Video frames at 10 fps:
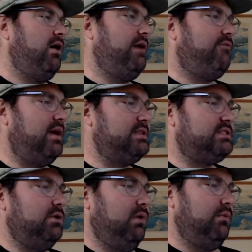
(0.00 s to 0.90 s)
right, friends,
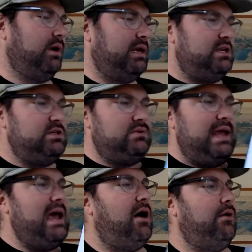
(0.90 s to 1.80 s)
so what we're going to do
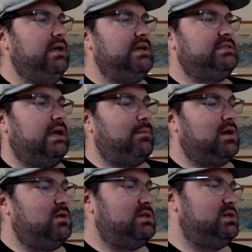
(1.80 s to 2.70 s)
now is I'm
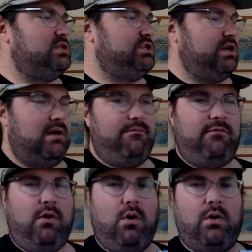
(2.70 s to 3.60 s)
going to jump
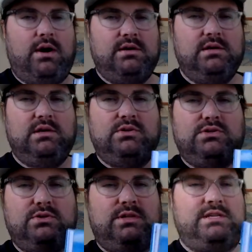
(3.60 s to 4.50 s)
forward
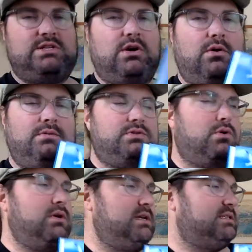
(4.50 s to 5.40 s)
to the
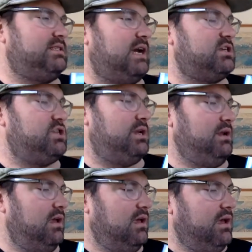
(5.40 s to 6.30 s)
tortoise
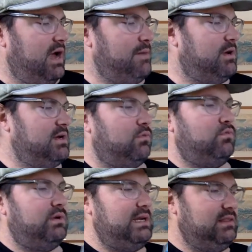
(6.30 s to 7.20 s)
section. I'm going to
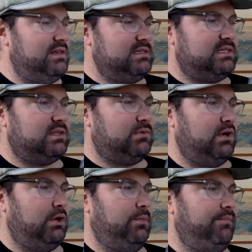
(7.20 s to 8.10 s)
read this
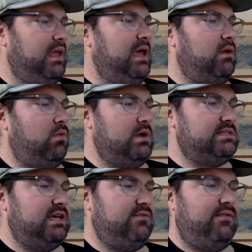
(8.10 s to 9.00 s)
through, and once
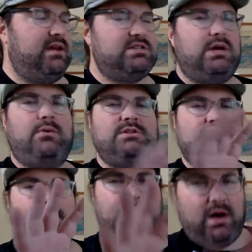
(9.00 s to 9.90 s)
I finish, I want you
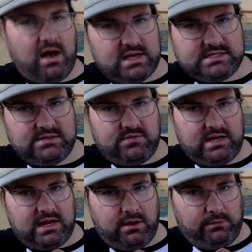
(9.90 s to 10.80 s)
to pause the
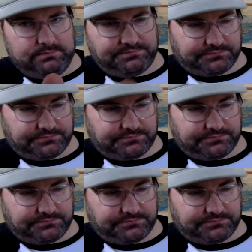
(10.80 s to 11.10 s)
video,